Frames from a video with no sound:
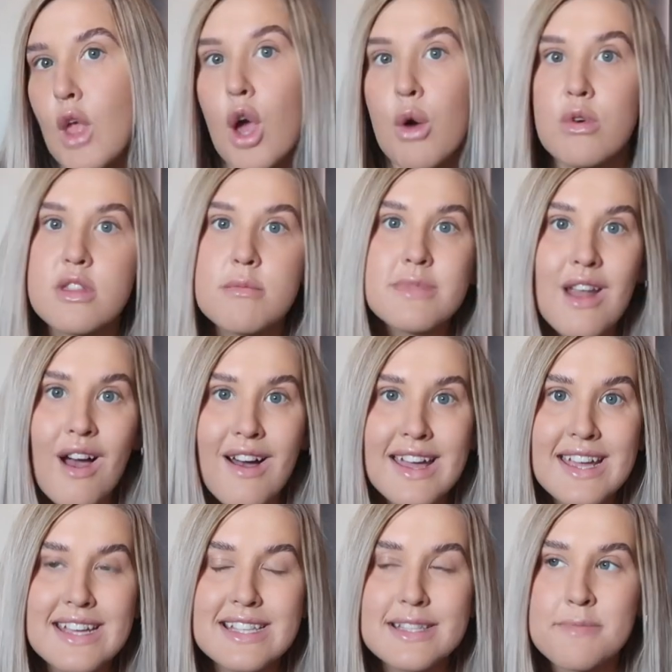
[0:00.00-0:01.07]
want them
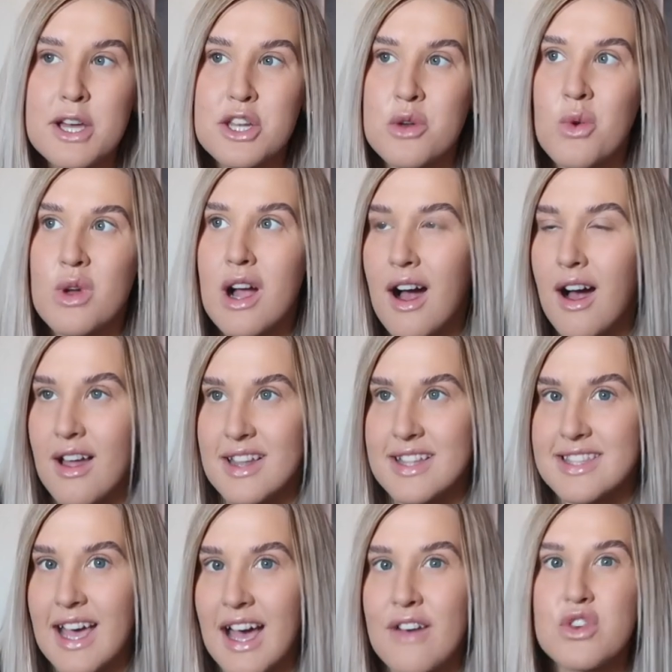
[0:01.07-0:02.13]
nice, but I don't know what colour
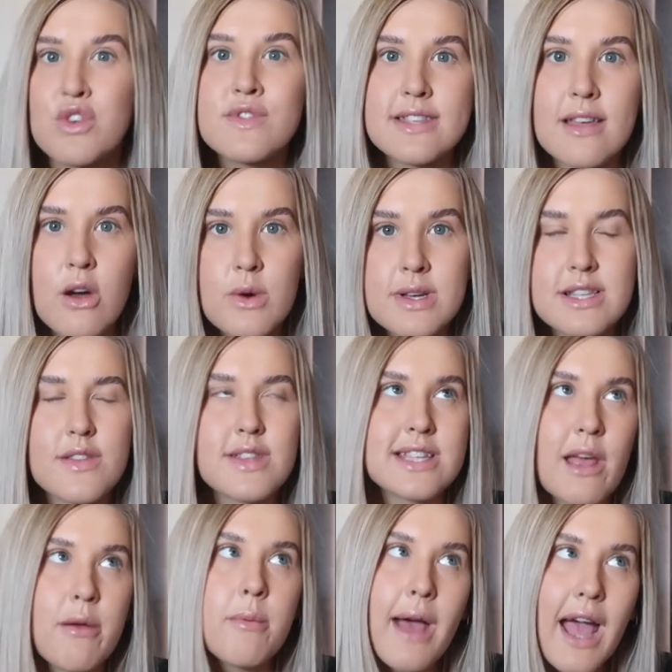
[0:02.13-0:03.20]
to have. And obviously I always have the
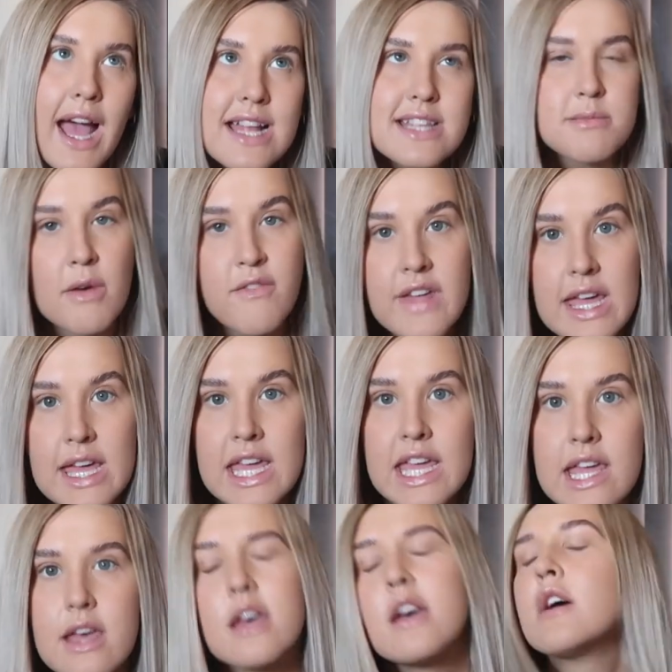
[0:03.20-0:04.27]
same on my hands, on my
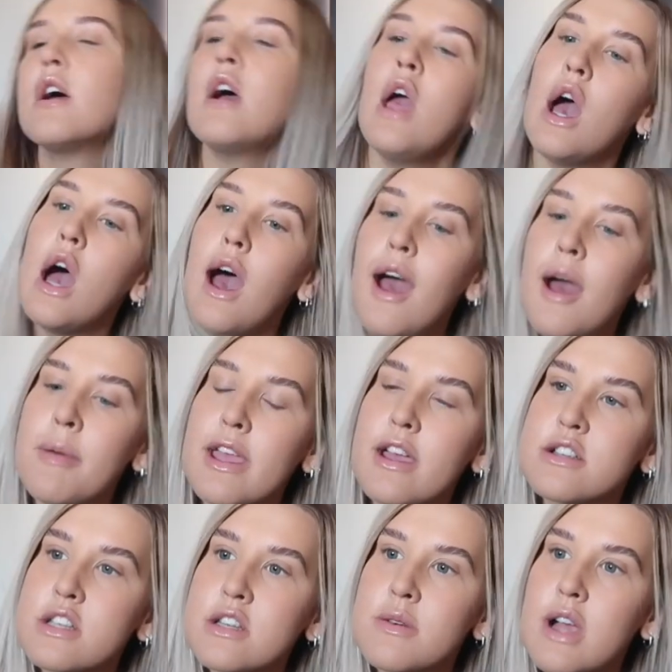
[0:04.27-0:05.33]
feet. But yeah, I
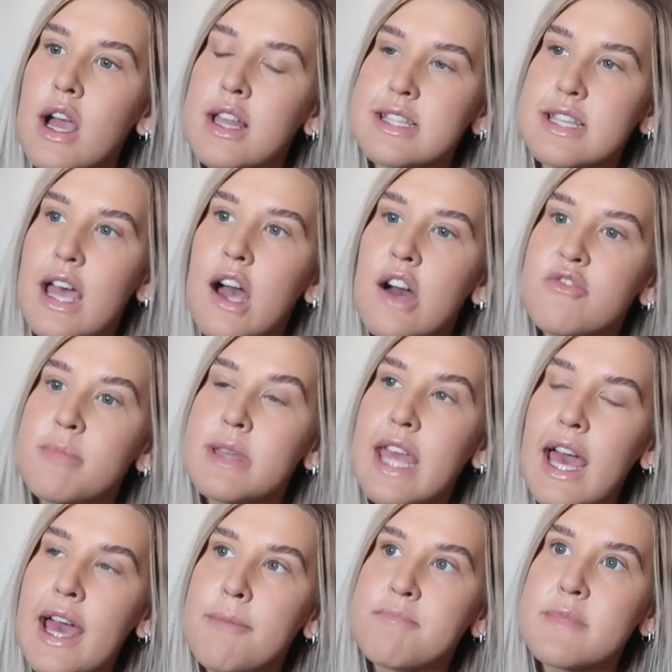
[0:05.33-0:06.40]
don't know what colour to have. But
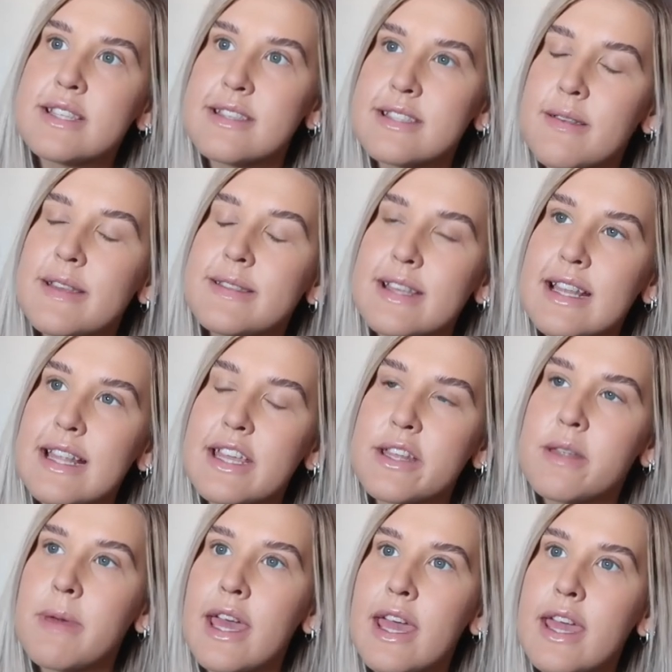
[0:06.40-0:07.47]
yeah, this is basically
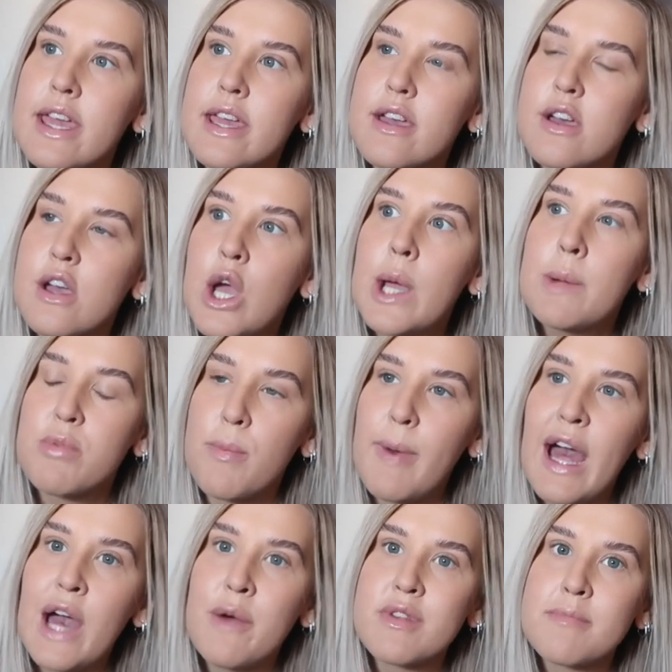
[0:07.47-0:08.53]
gonna be
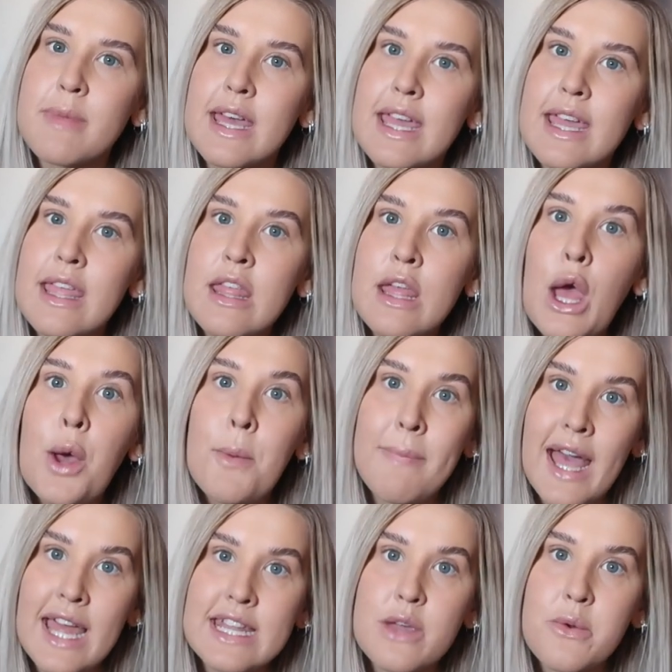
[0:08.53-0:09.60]
prepare with me,
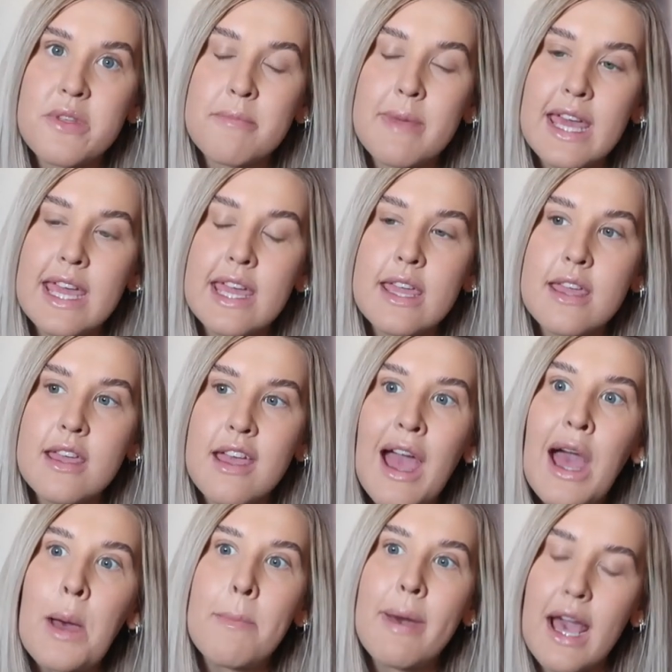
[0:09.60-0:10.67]
panic with me,
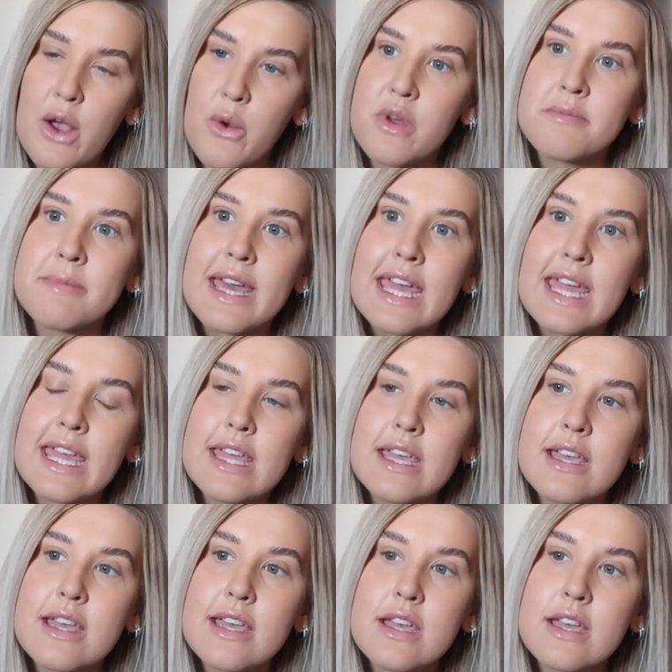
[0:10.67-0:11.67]
pack with me,